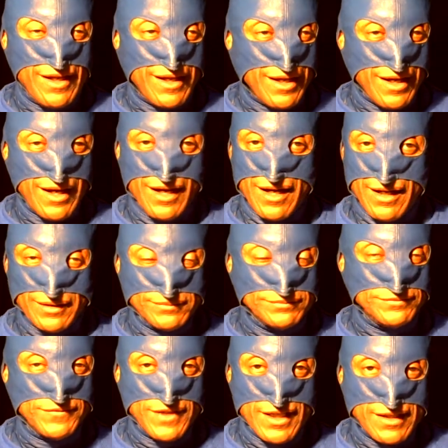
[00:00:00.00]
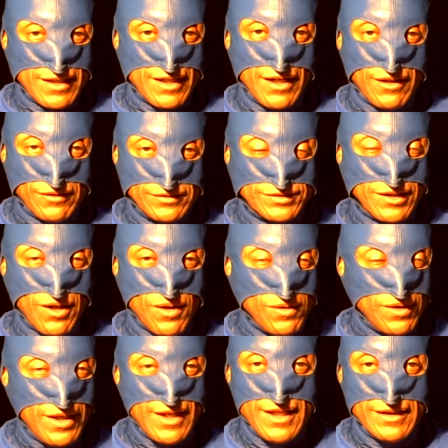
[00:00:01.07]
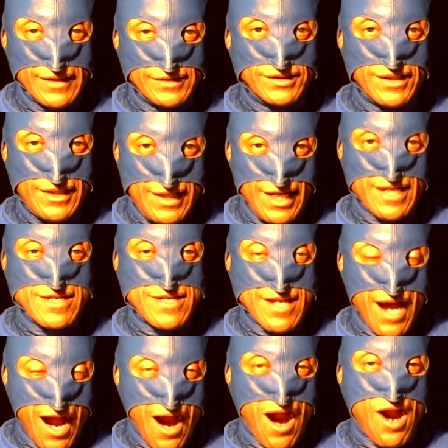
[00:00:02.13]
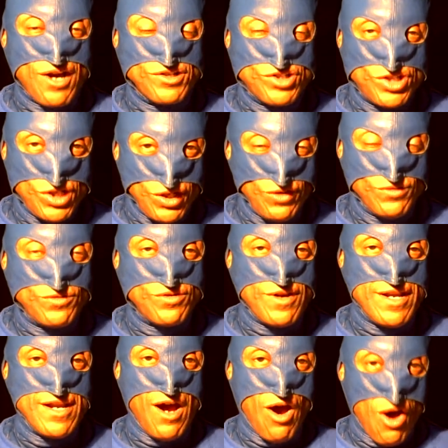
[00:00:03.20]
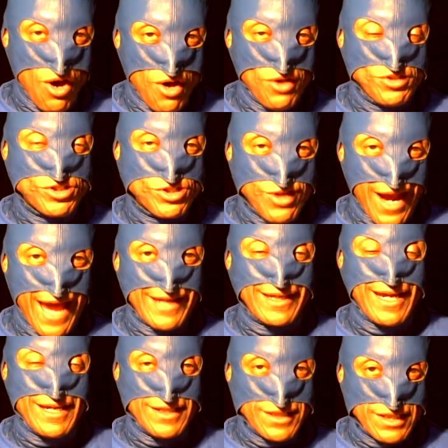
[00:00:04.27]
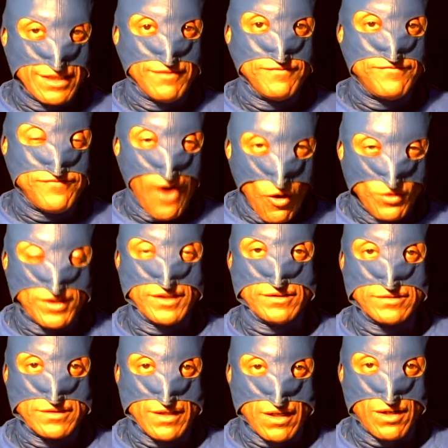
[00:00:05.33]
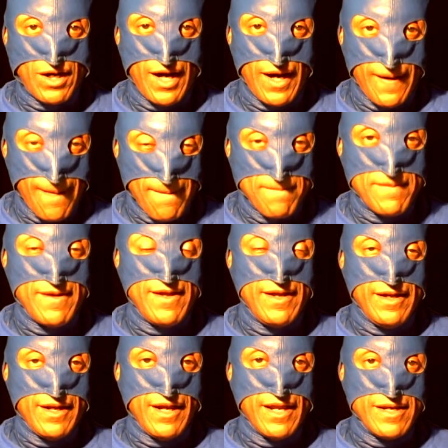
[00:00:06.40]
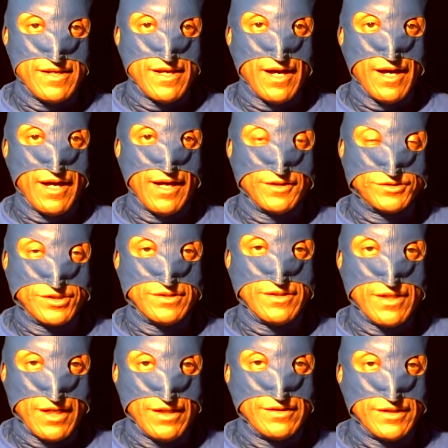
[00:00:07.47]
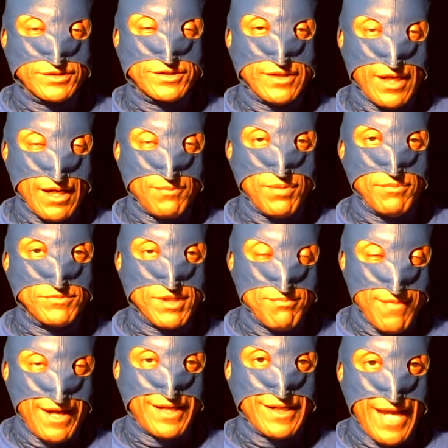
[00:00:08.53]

Um, you know, so let's get our children on track and get them focused, all right? And, uh, so, you know, let's help them to make it